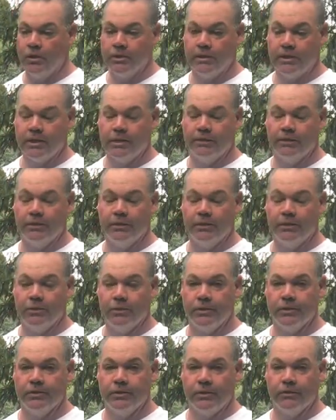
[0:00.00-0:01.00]
technically the
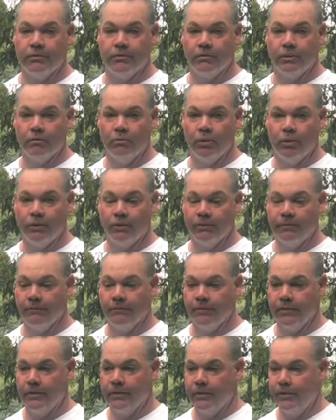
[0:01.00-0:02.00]
winter for the boiler,
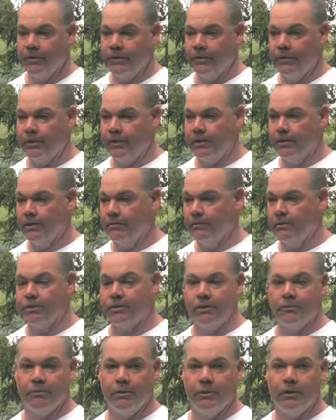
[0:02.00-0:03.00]
where
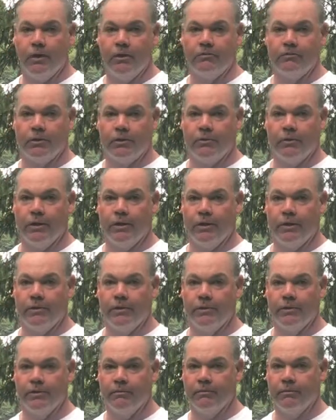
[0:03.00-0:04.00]
it's going to be off for quite
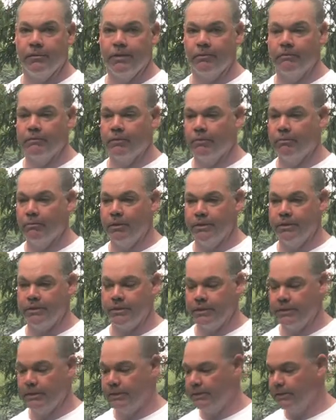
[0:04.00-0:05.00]
a number of
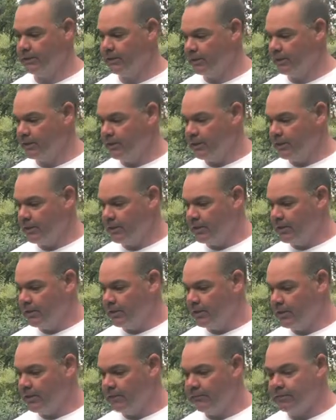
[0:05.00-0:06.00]
months and
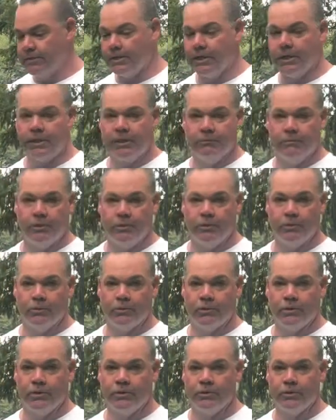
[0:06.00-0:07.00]
it's not going to be used.